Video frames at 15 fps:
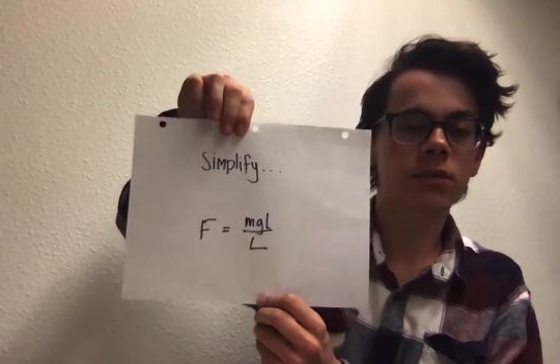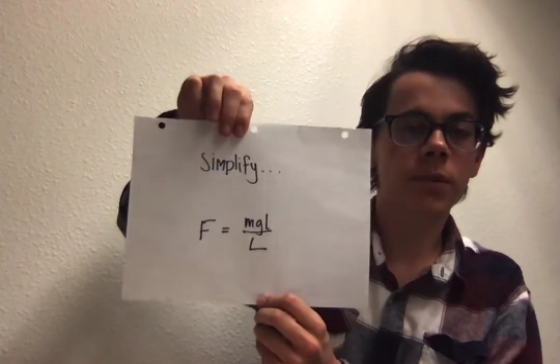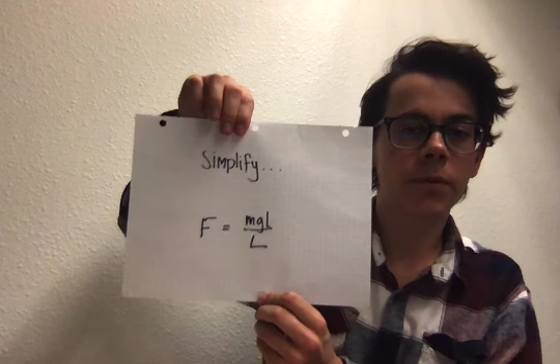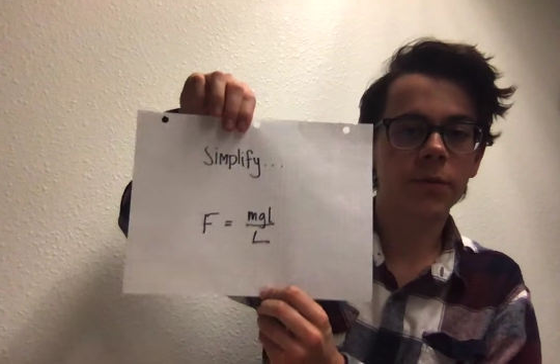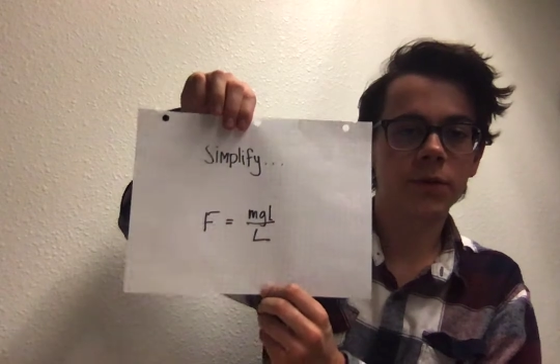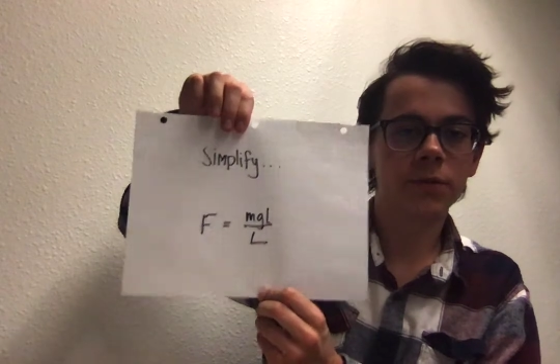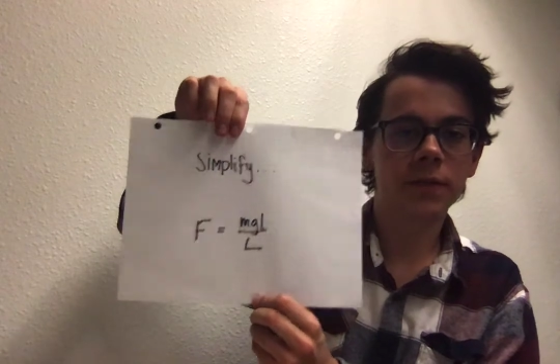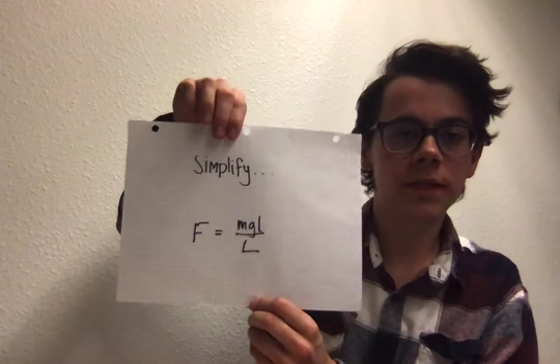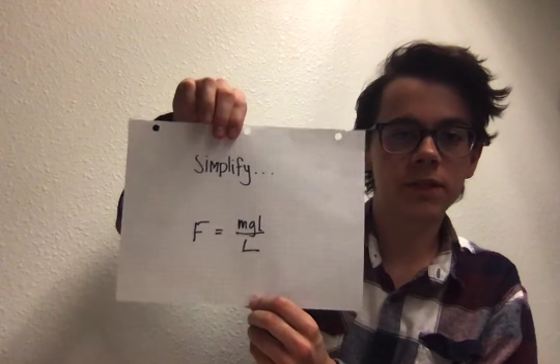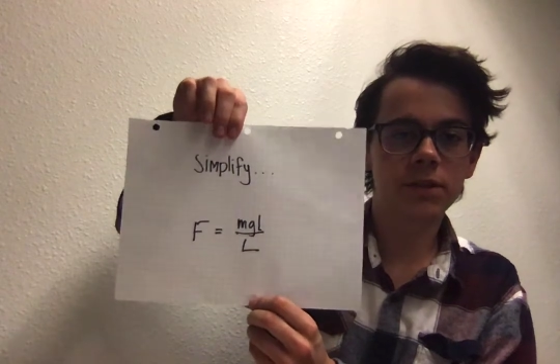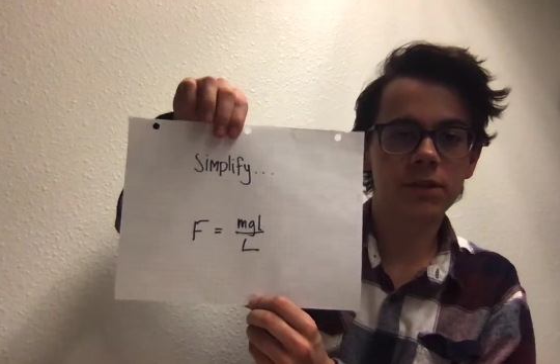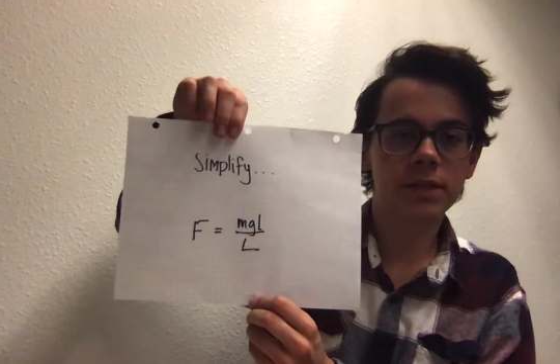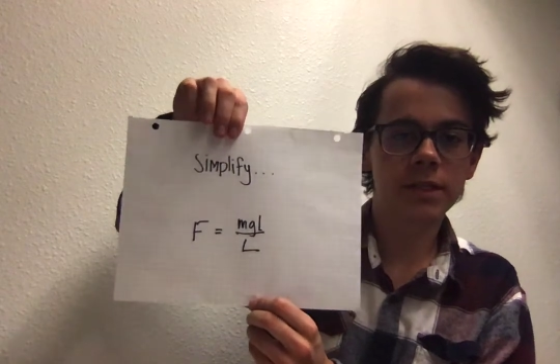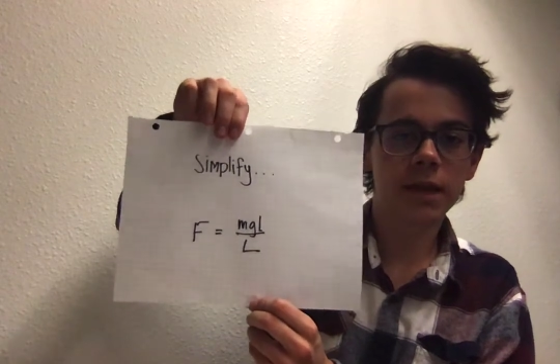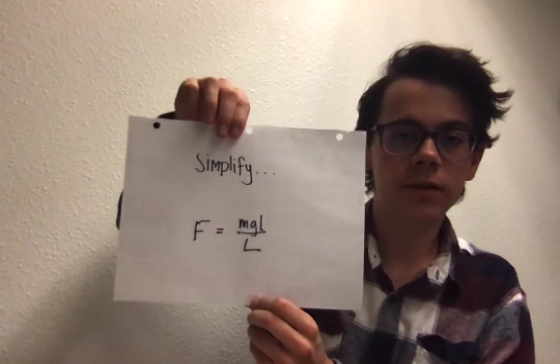from your feet to
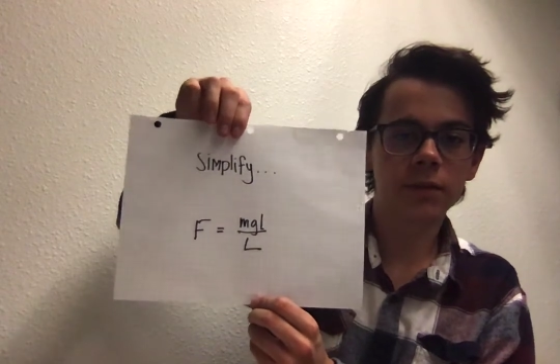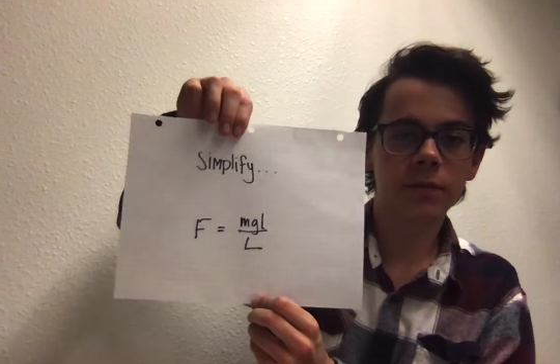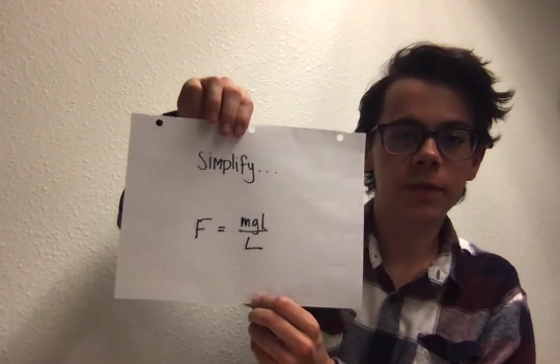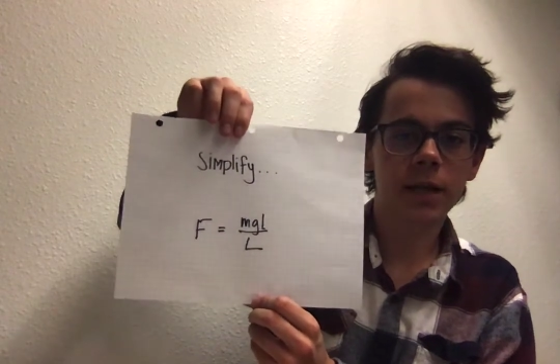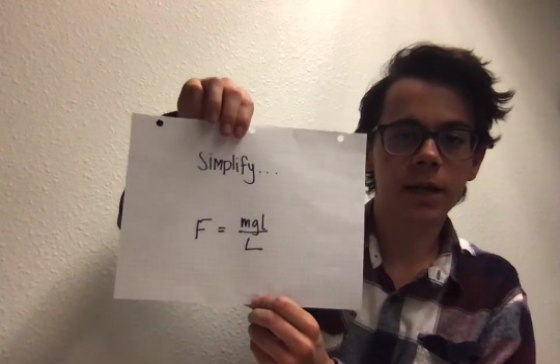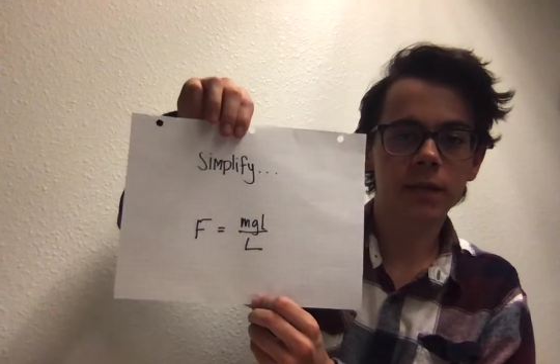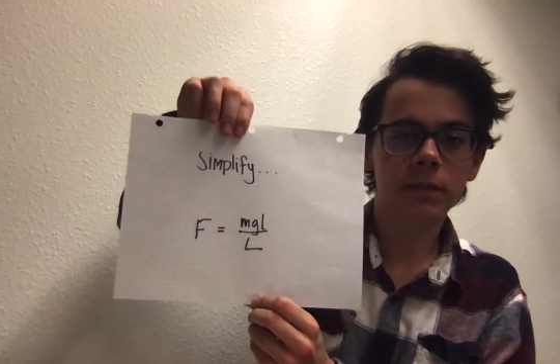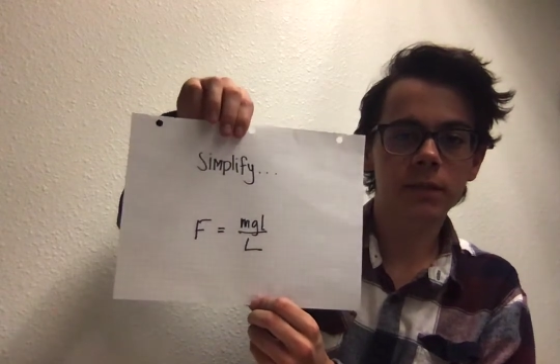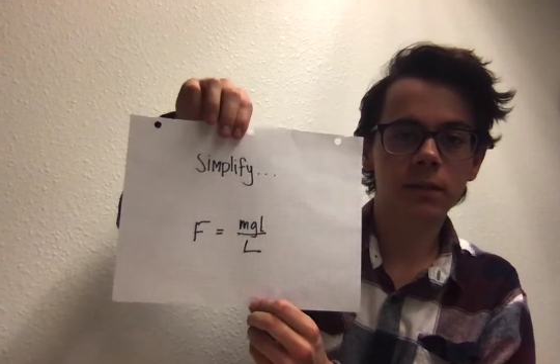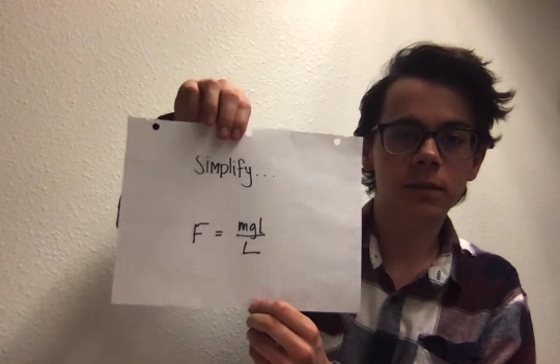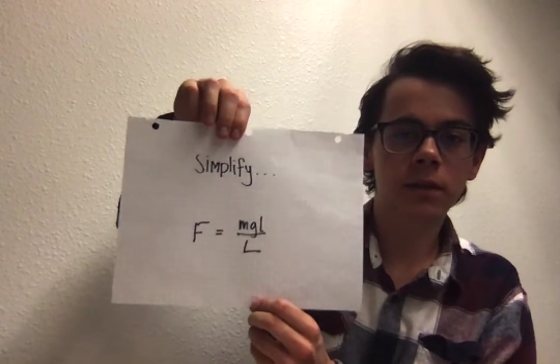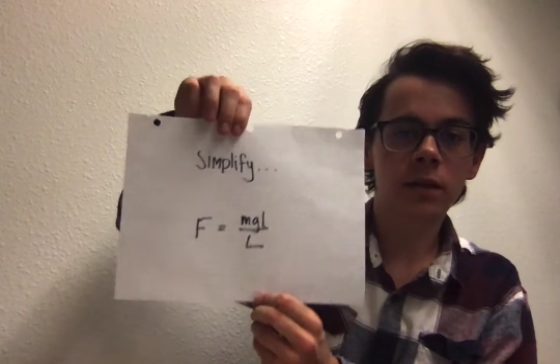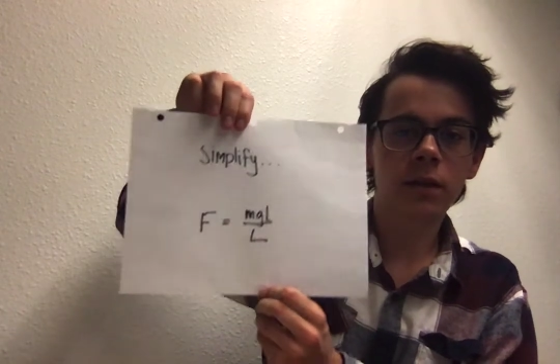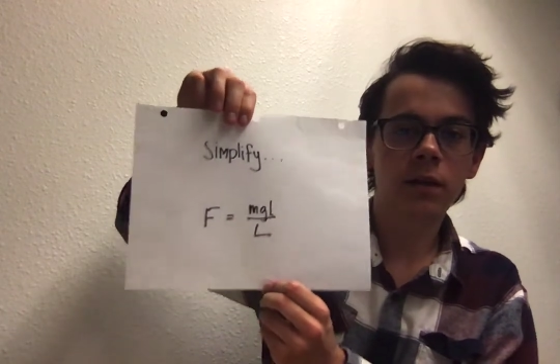your center of mass